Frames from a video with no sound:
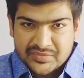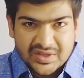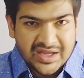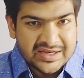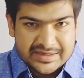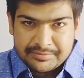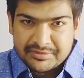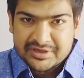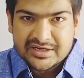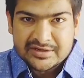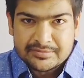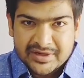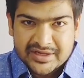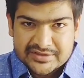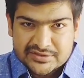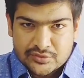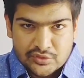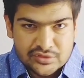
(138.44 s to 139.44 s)
I limited
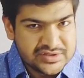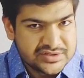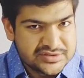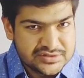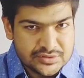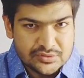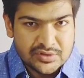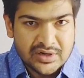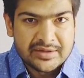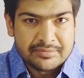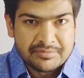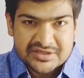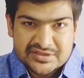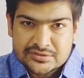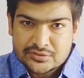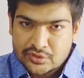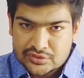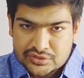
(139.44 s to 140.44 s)
my sources to
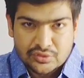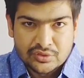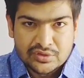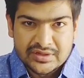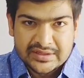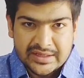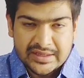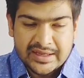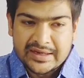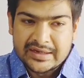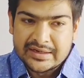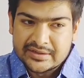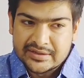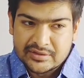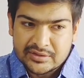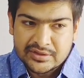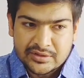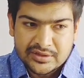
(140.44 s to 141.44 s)
IMS notes only,
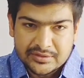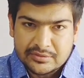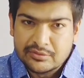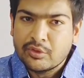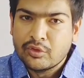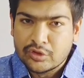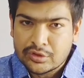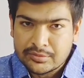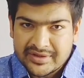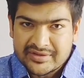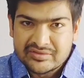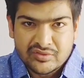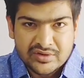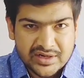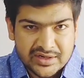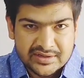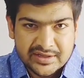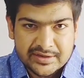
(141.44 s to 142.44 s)
and in all my
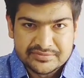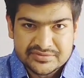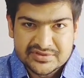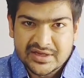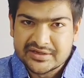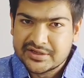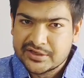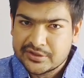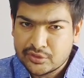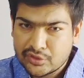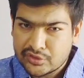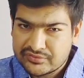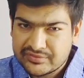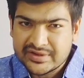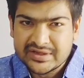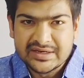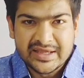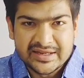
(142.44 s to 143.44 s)
three attempts, I did
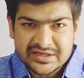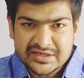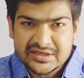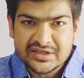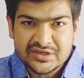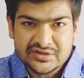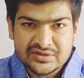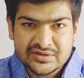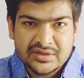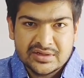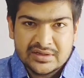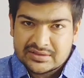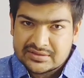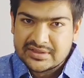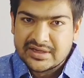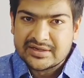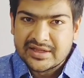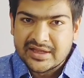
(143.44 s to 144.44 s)
not feel any need
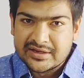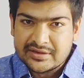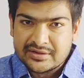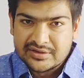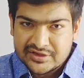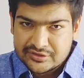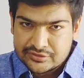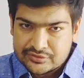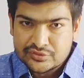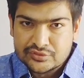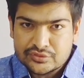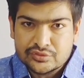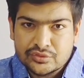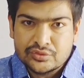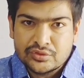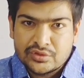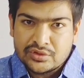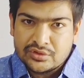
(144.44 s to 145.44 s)
that I need
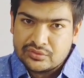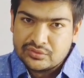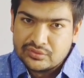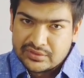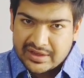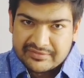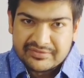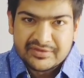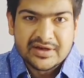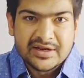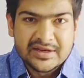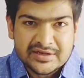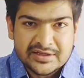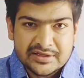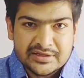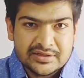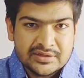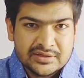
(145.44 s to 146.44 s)
to refer
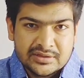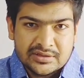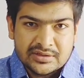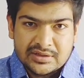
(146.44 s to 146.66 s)
any